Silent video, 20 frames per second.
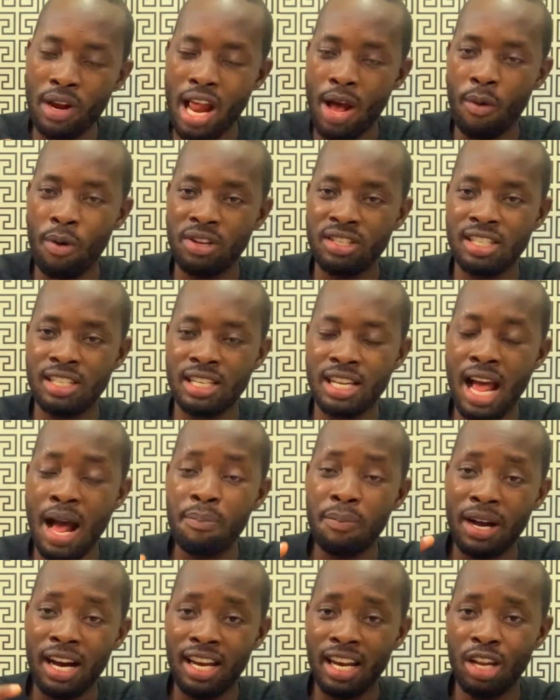when I was in
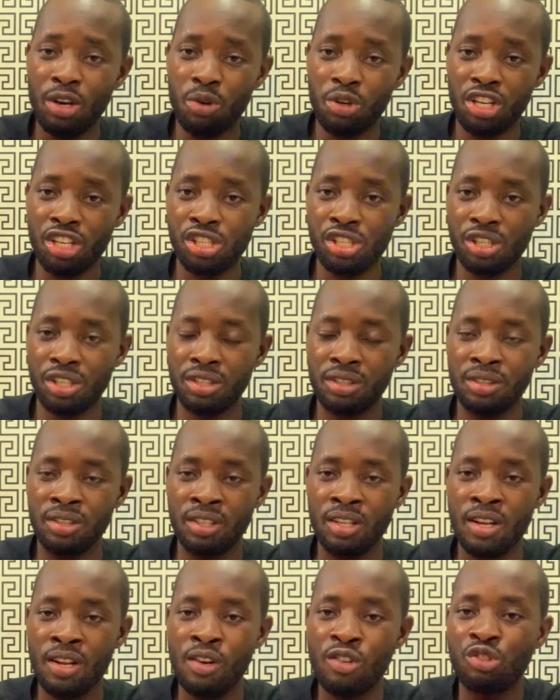that Bakala location,
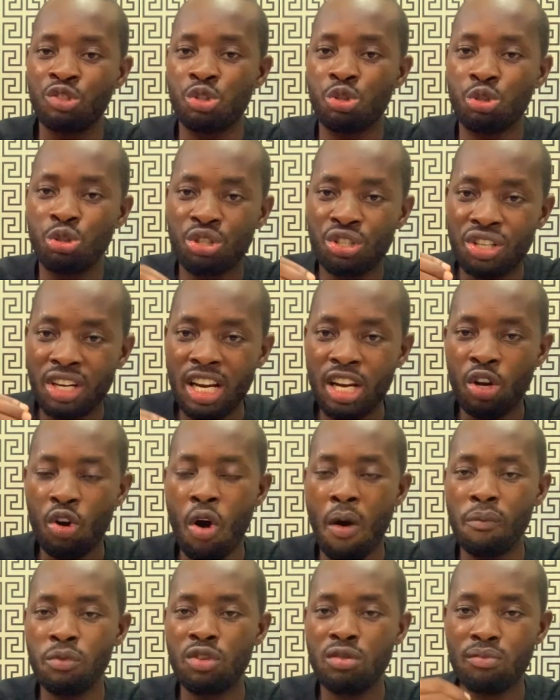children
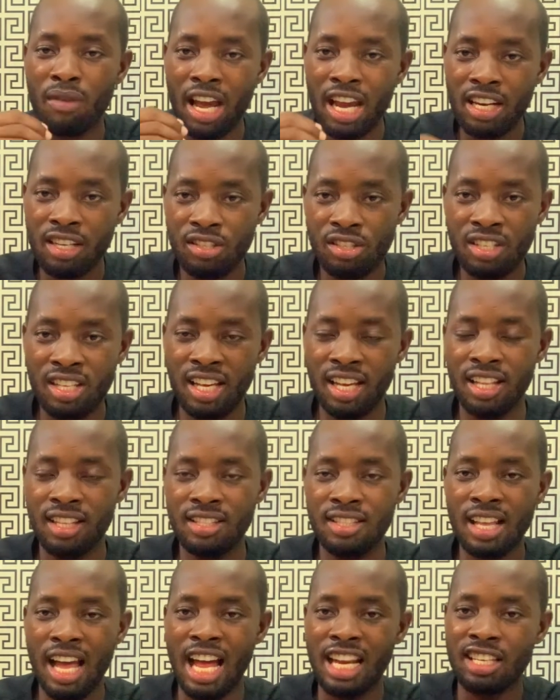come to my
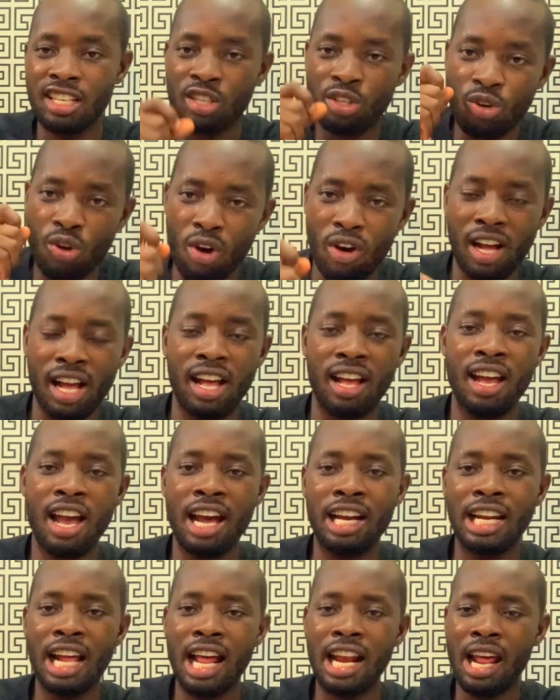gate and they knock,
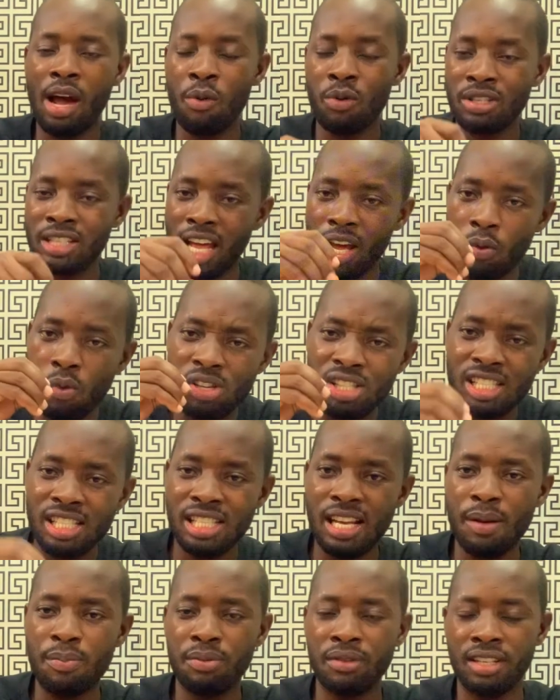and I was like, what
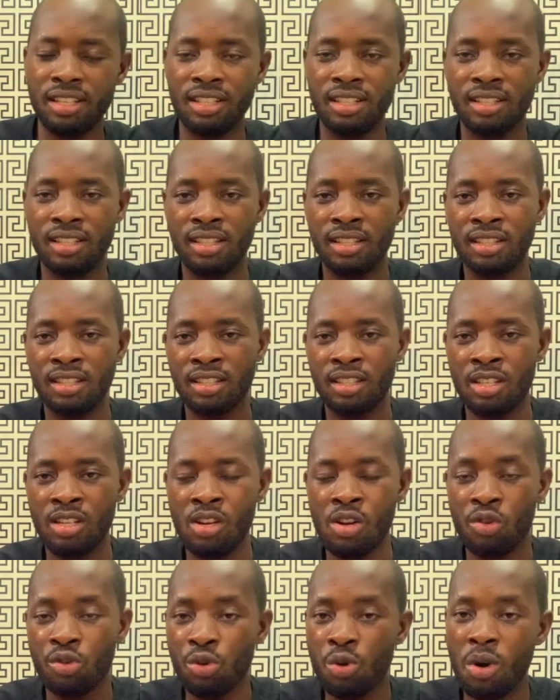is happening?
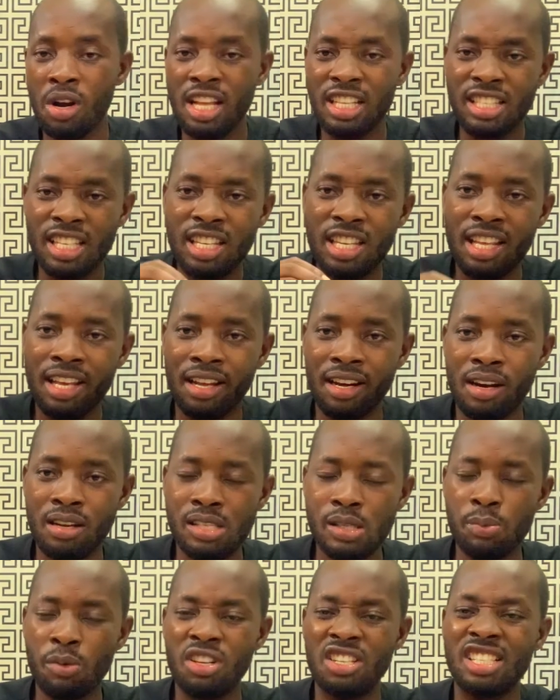The only thing they
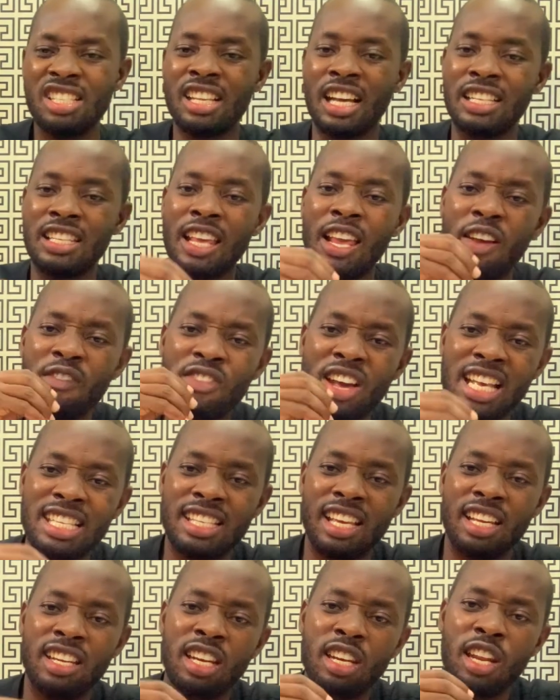respond is that if there
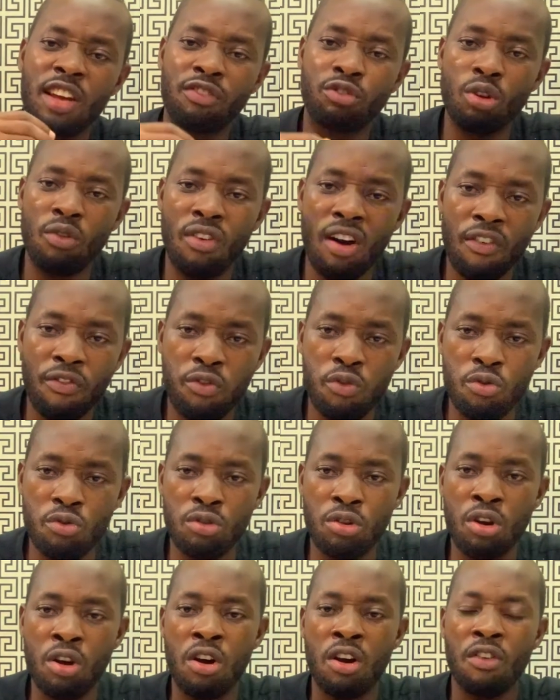is any leftover food
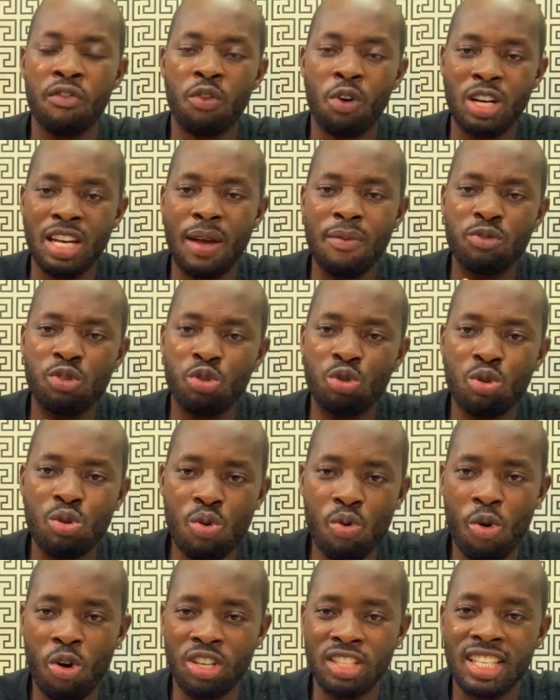for them to do
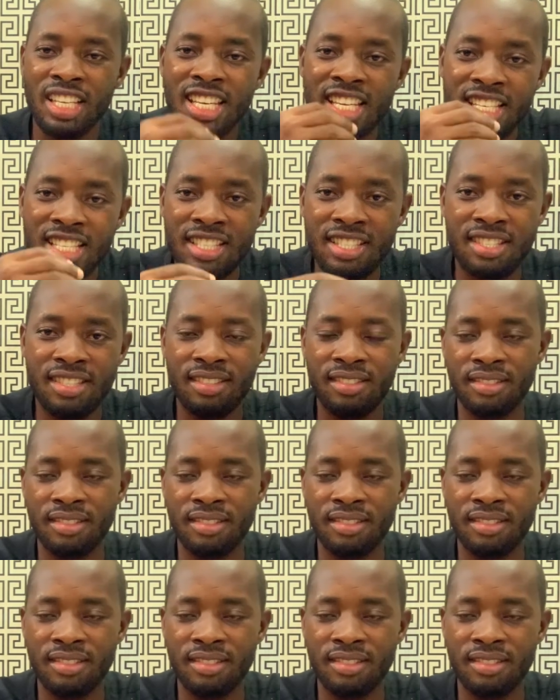what? Eat.